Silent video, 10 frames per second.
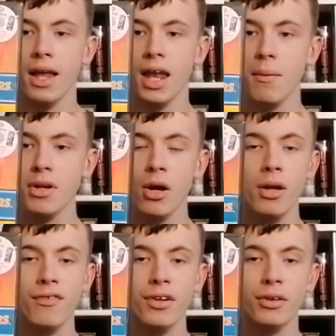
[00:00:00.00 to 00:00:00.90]
Let me know
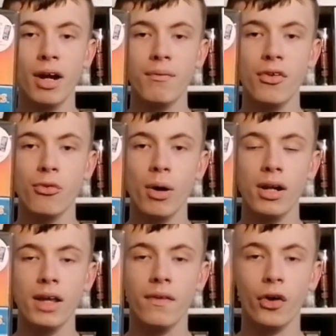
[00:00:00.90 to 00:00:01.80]
if you'd have grabbed this
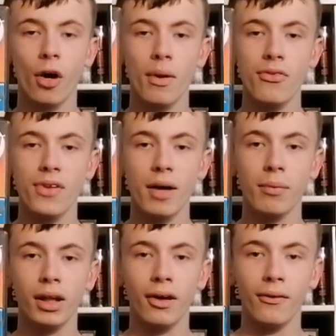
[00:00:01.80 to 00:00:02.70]
one in the comments down
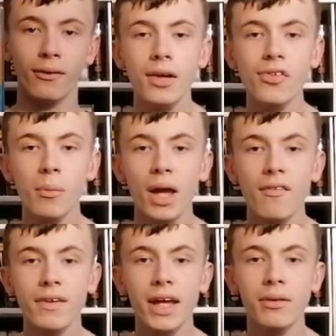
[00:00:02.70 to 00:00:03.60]
below. Next up we
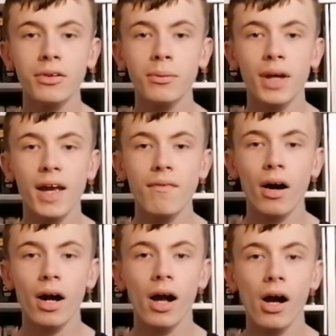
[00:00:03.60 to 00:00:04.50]
have a GameCube game
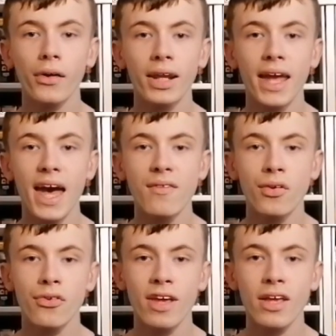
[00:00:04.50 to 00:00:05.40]
that I hardly
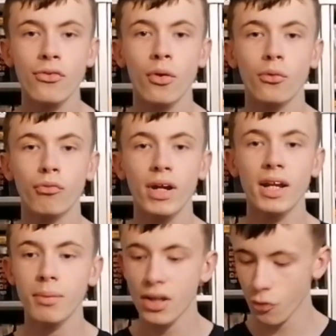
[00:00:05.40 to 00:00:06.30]
ever see, so I was
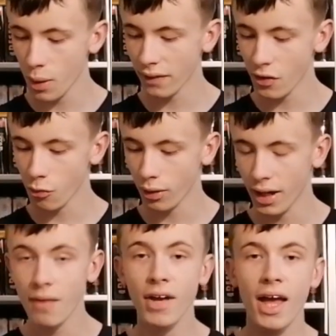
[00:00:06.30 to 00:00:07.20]
really pleased to pick this one
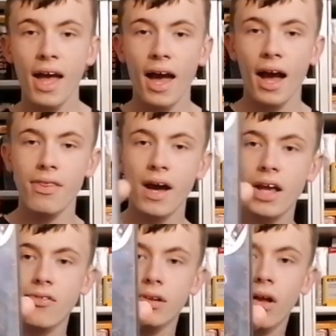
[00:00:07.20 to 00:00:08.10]
up, and
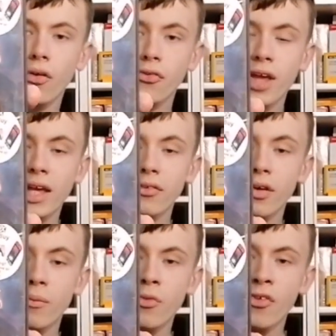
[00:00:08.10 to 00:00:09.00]
that is Lost
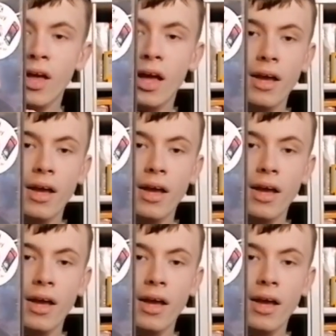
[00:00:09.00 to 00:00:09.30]
Kingdoms.